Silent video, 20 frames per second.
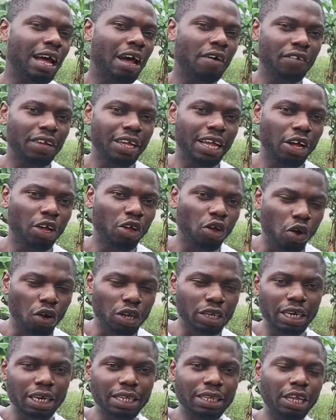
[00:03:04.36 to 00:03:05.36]
African
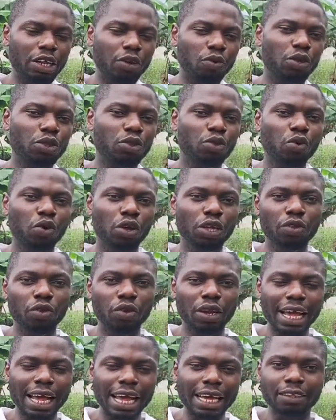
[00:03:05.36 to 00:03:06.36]
countries, and you want to go into
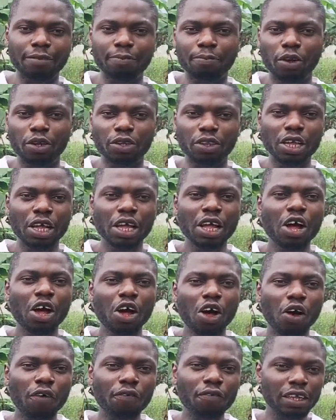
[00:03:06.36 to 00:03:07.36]
the export
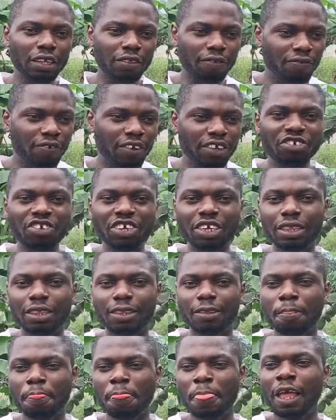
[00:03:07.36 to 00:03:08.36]
of these fishes,
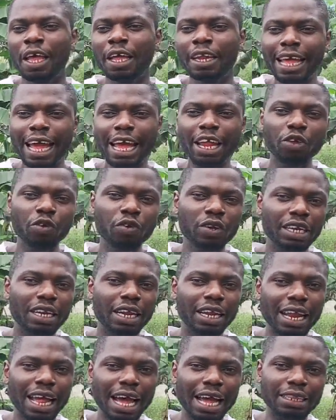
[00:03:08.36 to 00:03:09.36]
then you need
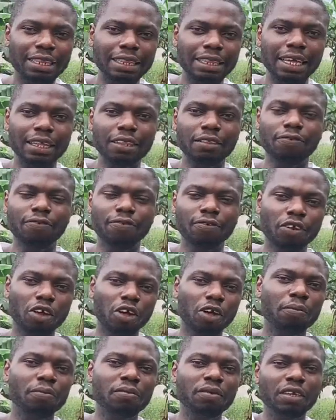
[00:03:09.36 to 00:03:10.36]
a license
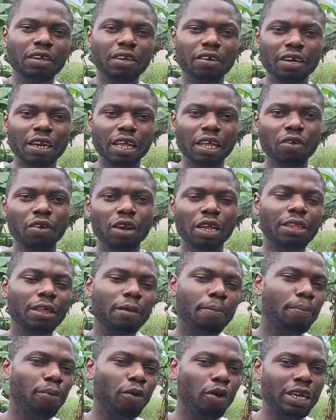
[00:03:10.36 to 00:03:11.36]
from the regulatory
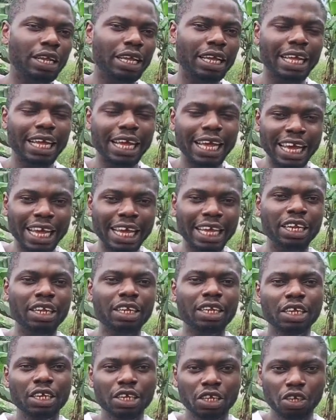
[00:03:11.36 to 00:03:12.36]
body in
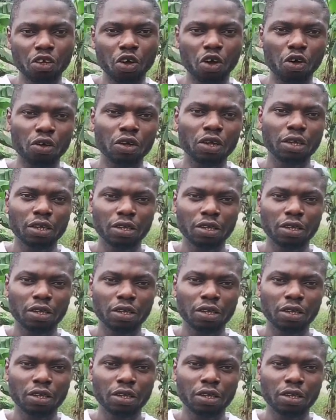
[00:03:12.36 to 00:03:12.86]
your